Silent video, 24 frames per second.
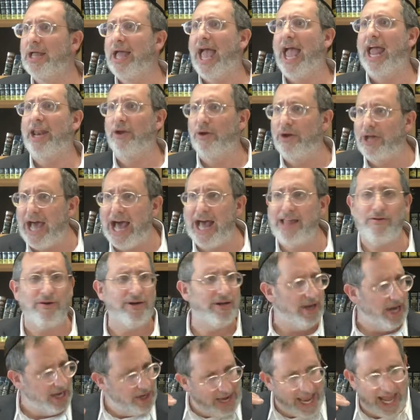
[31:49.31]
and you chazer it,
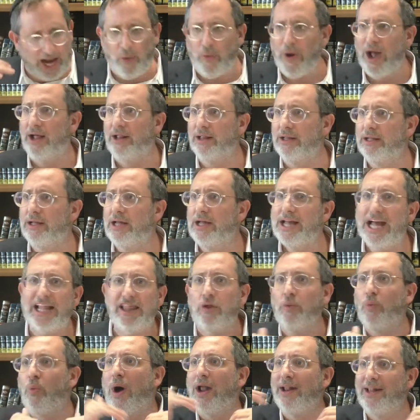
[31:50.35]
and you get it well. That's
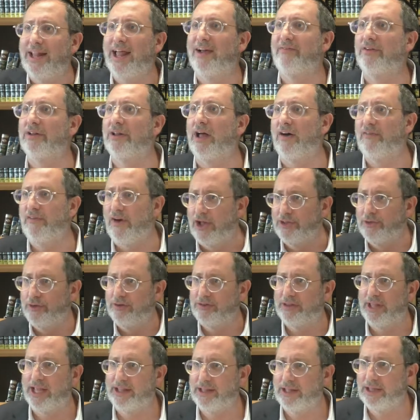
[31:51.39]
one level of
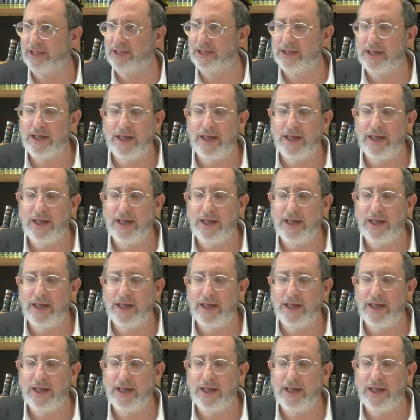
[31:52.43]
understanding.